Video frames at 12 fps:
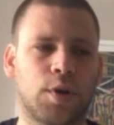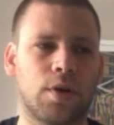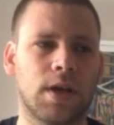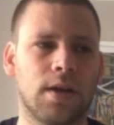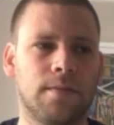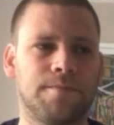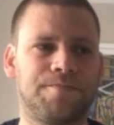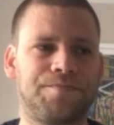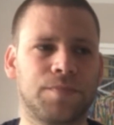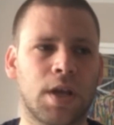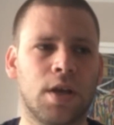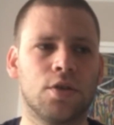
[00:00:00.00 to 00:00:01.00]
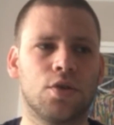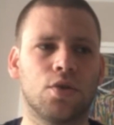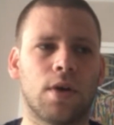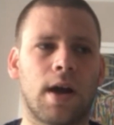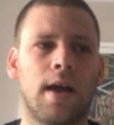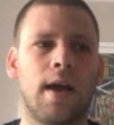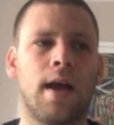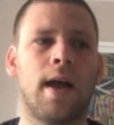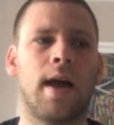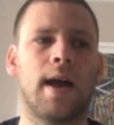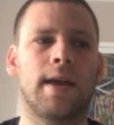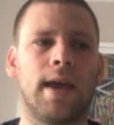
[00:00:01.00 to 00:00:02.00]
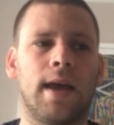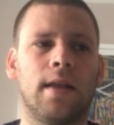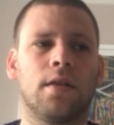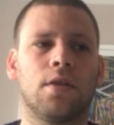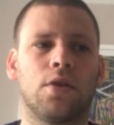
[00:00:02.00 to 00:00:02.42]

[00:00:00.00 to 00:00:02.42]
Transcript: Okay, so again,